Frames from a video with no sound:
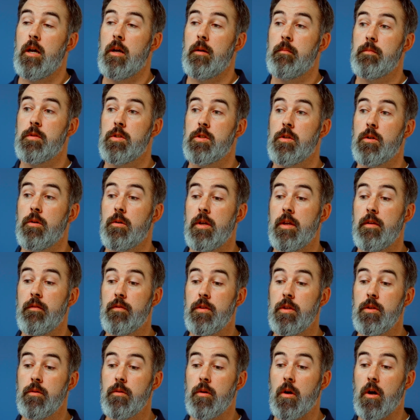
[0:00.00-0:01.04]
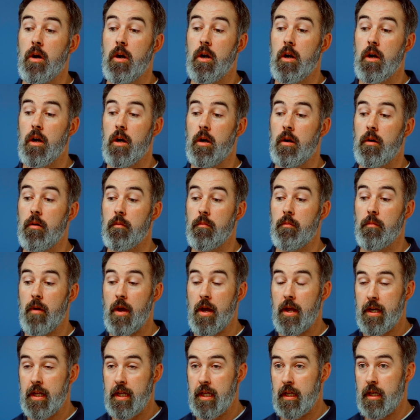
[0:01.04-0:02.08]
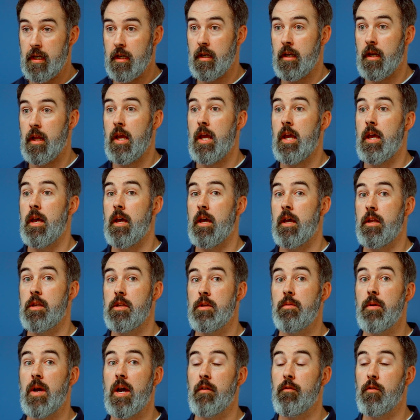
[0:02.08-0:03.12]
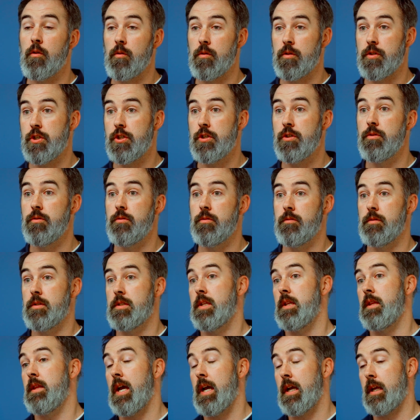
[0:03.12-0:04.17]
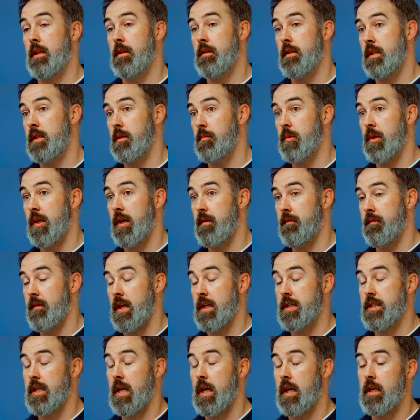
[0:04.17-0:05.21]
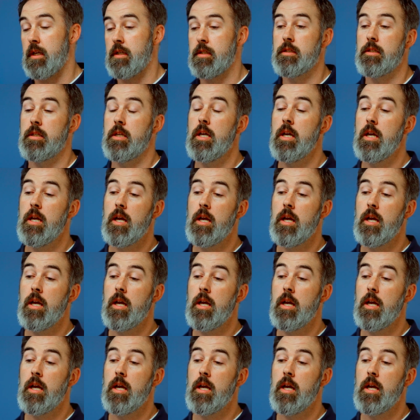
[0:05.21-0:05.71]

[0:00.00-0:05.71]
So if you are running and you have old shoes, then that can lead to plantar fasciitis.